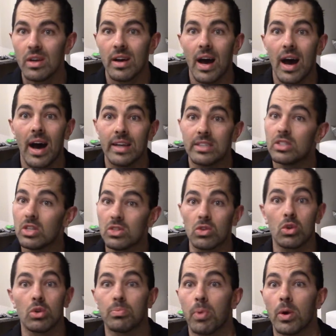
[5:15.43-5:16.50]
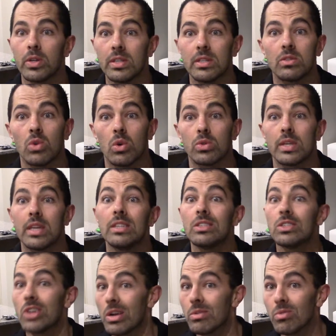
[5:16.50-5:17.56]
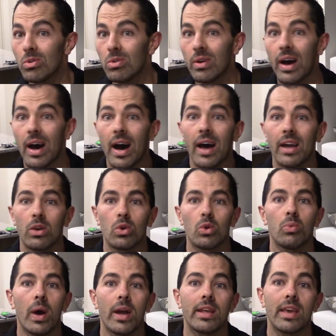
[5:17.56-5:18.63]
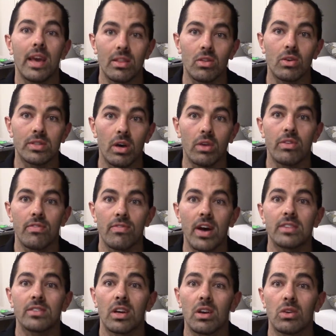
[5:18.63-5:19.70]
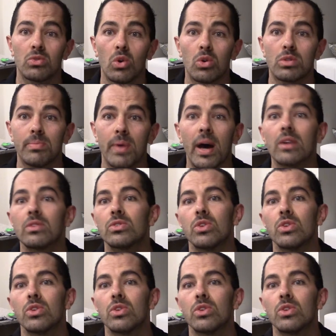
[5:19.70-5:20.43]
It's just a good protein source in general and a good way to get those healthy fats like I've talked about.